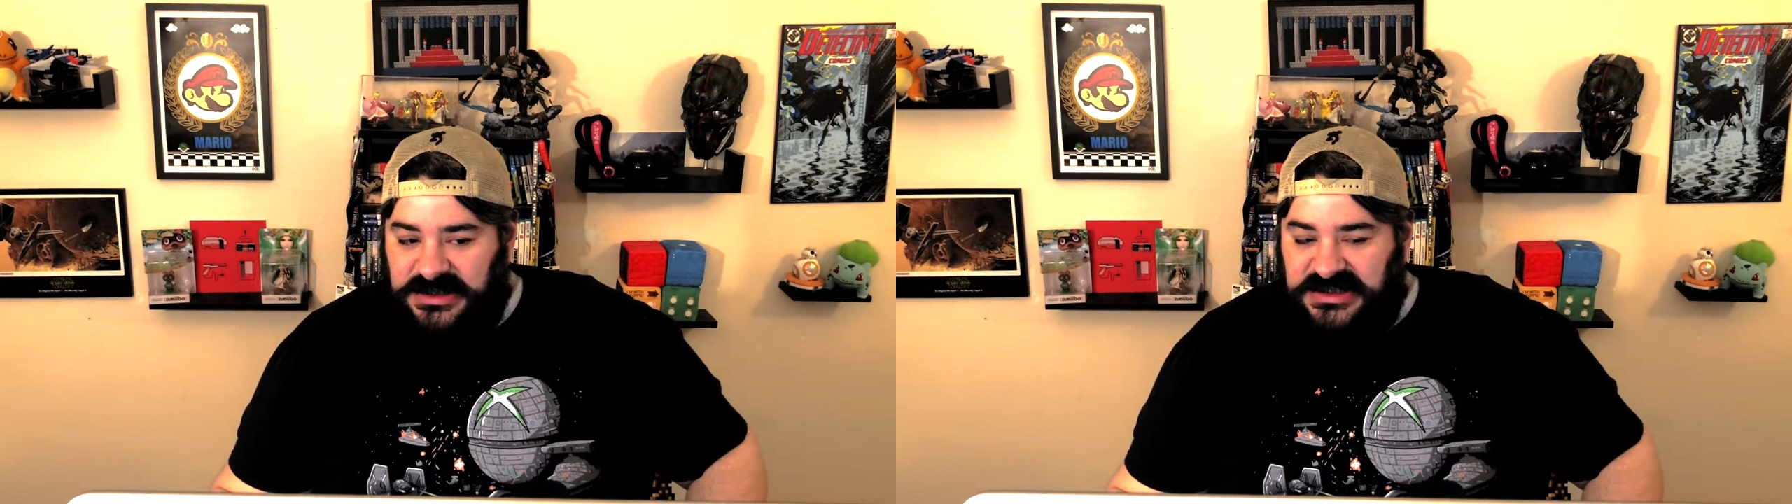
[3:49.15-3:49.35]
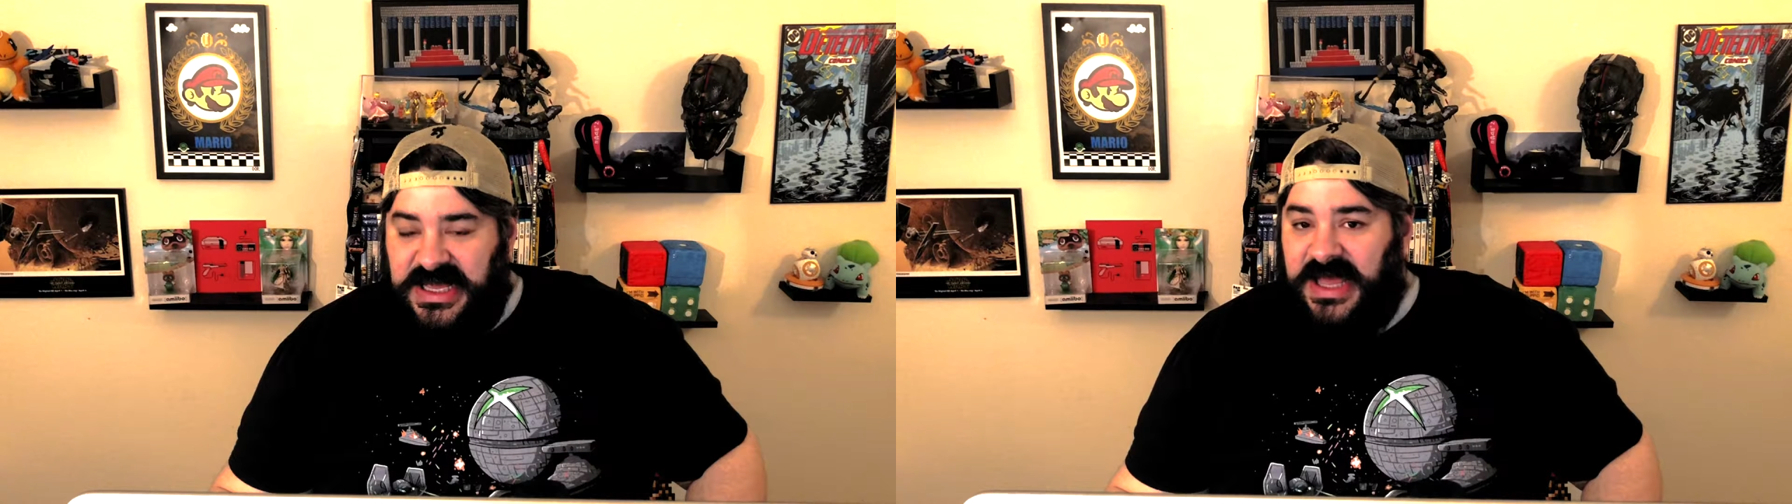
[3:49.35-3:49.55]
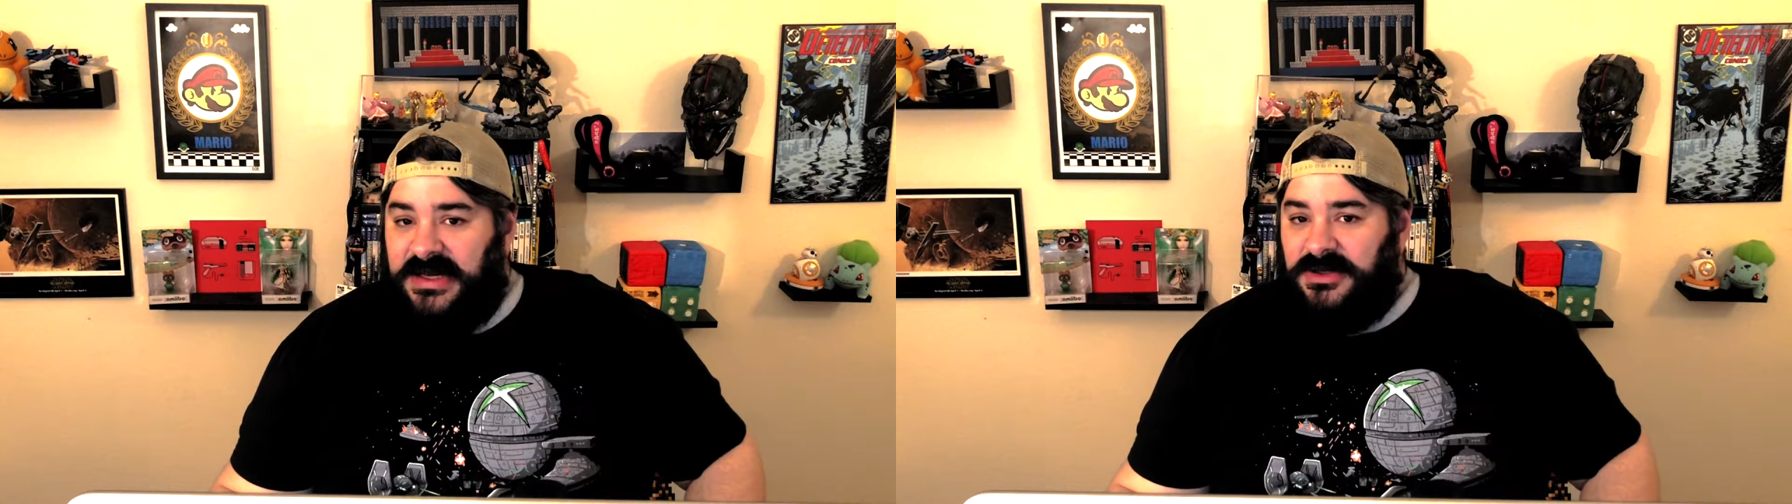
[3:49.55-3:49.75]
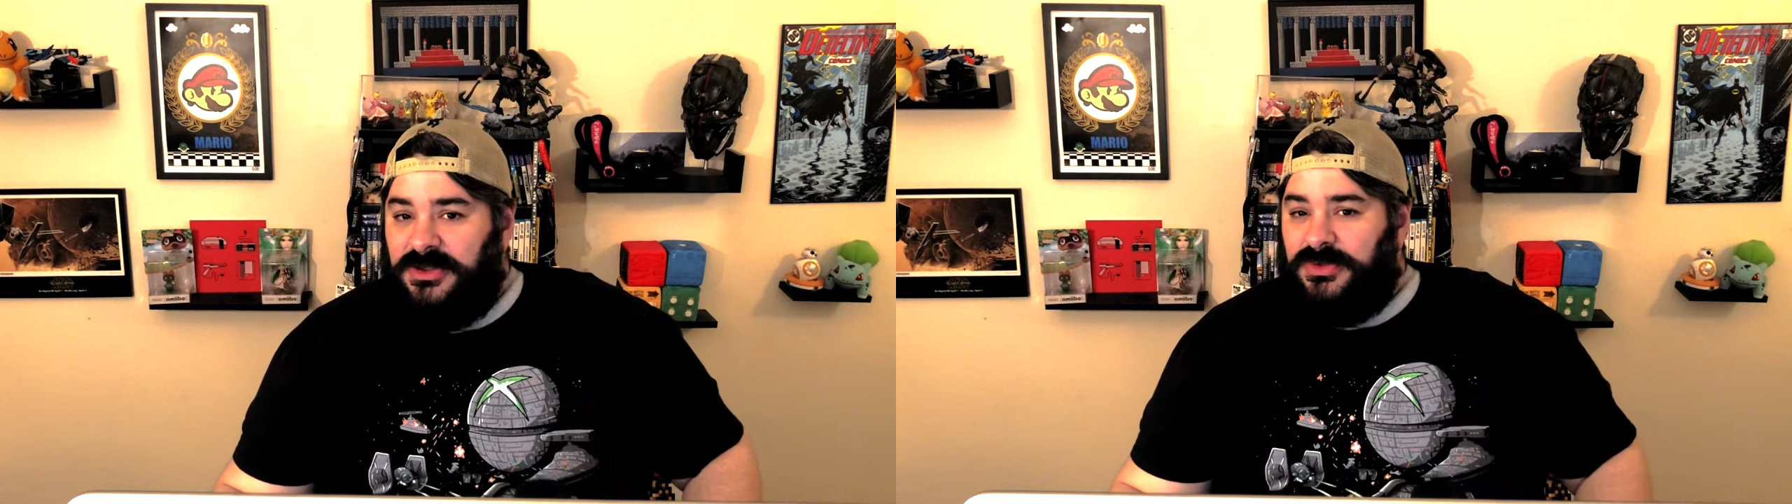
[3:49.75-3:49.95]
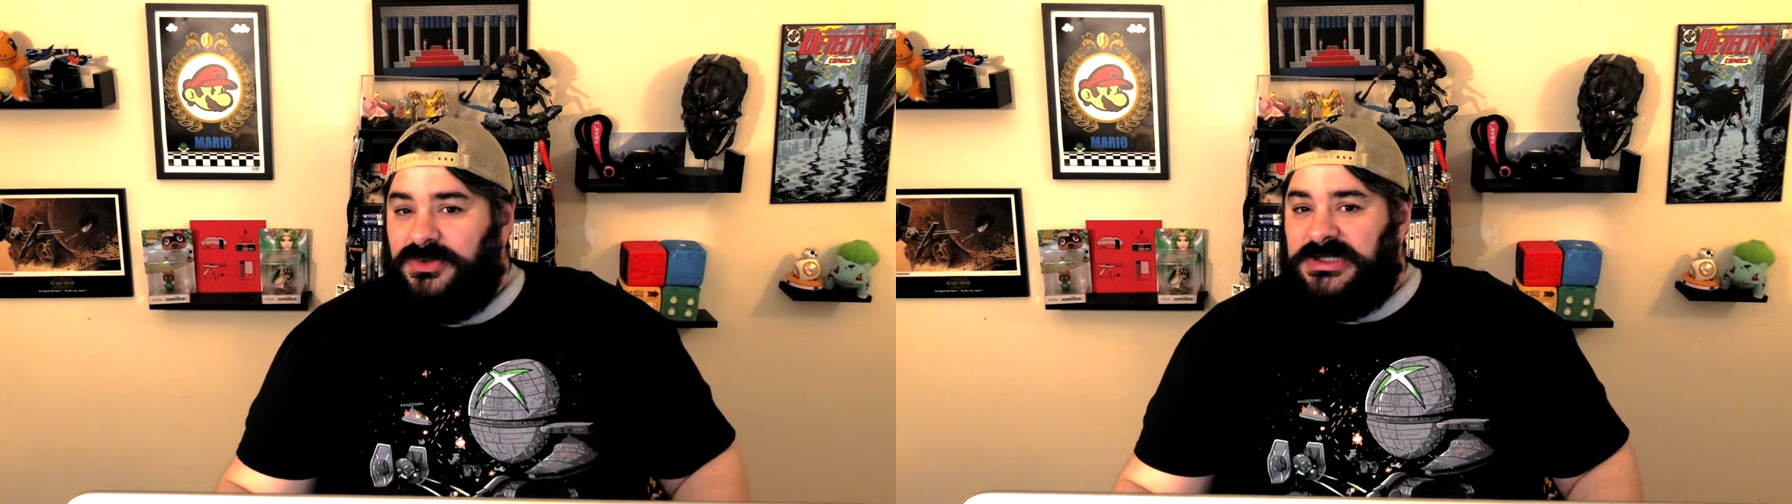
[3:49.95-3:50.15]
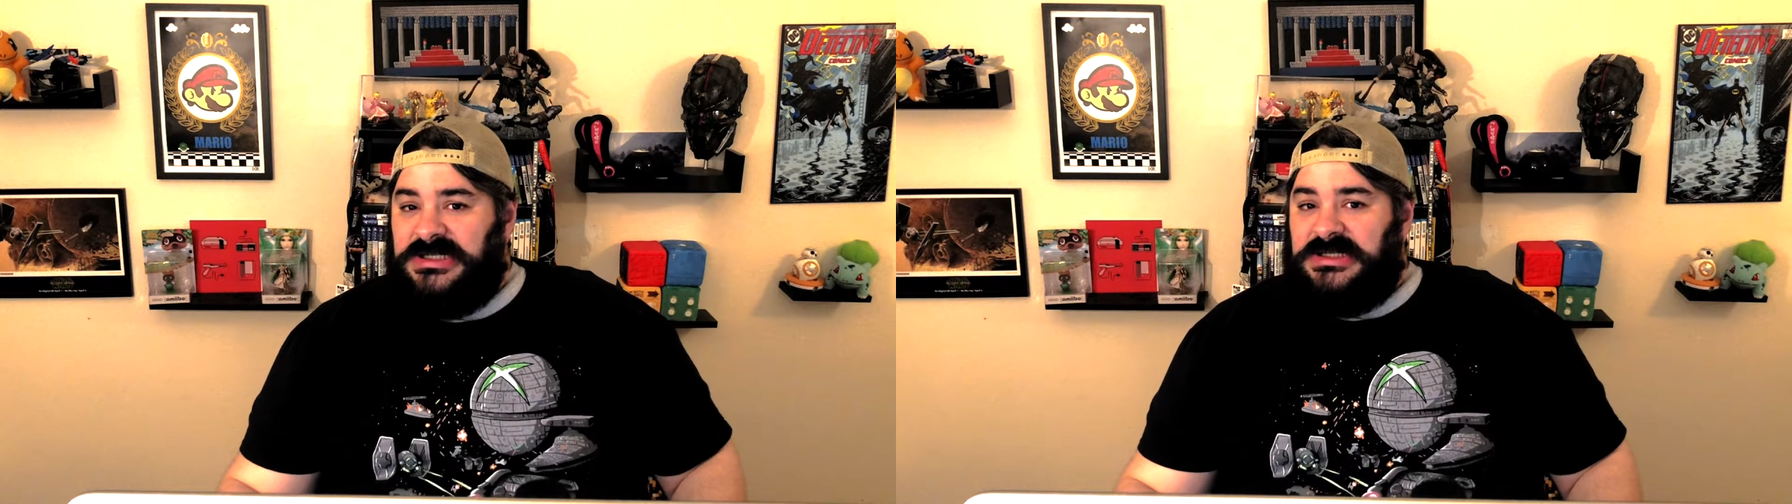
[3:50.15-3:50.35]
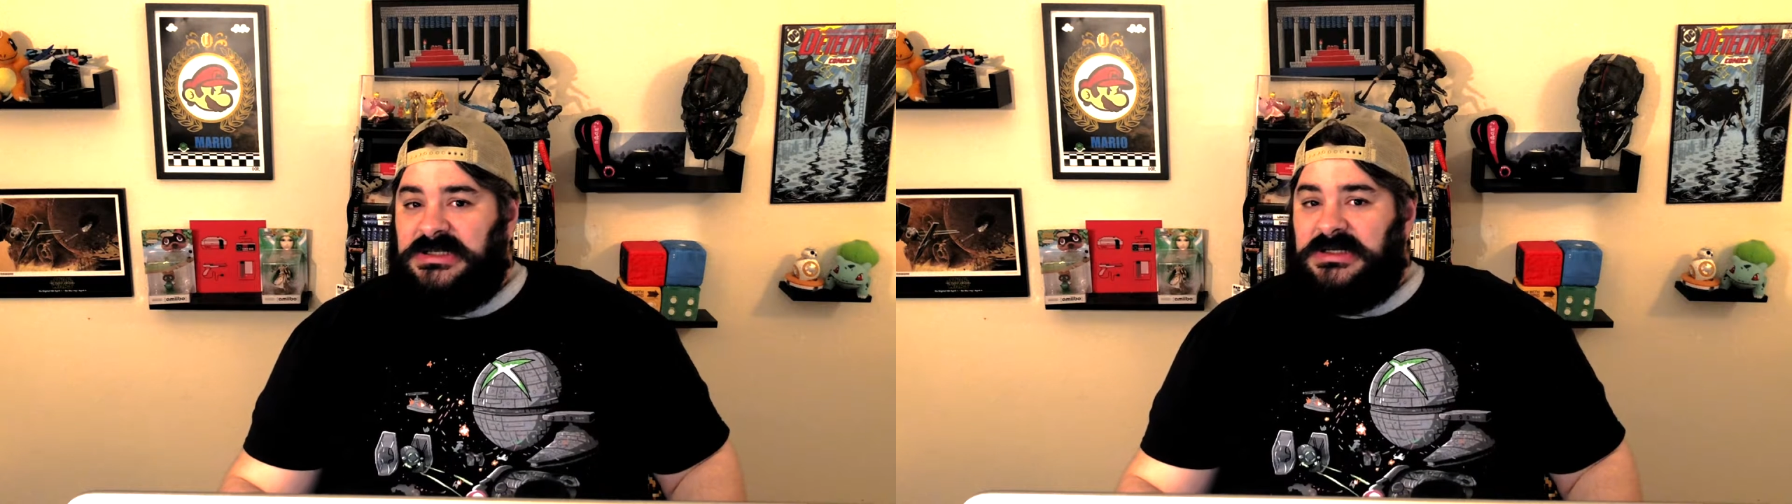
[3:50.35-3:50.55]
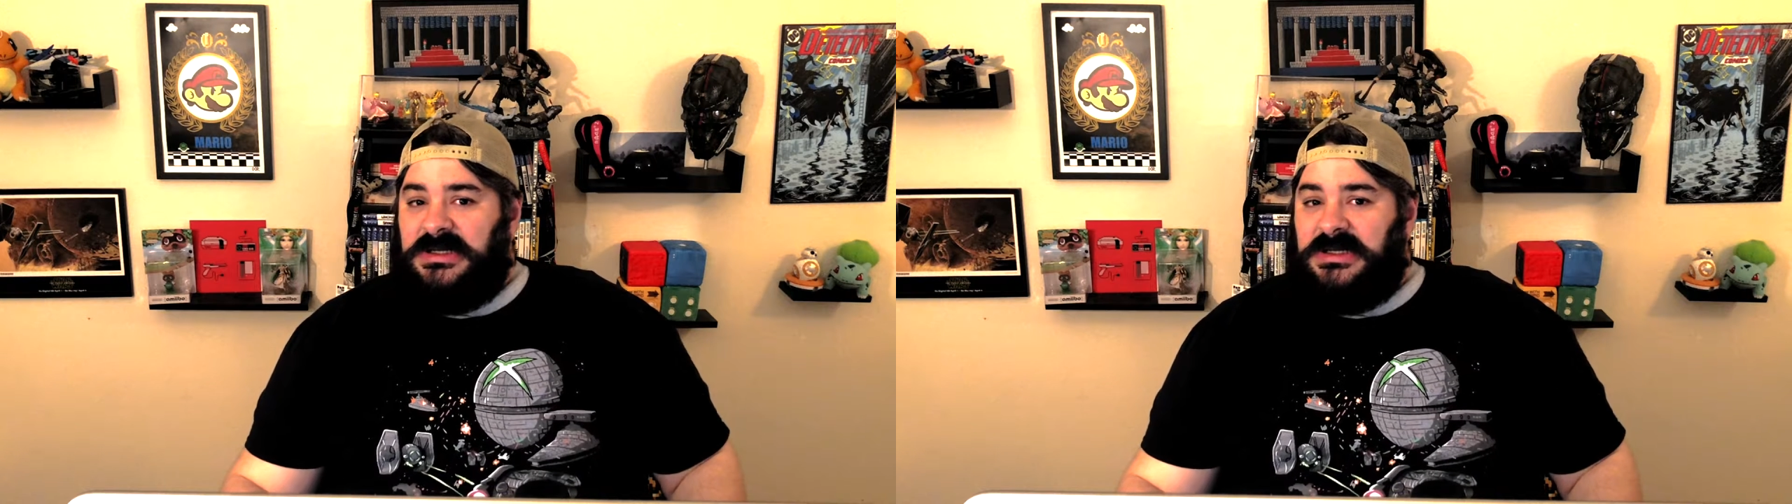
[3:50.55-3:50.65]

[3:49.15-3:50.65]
sad news.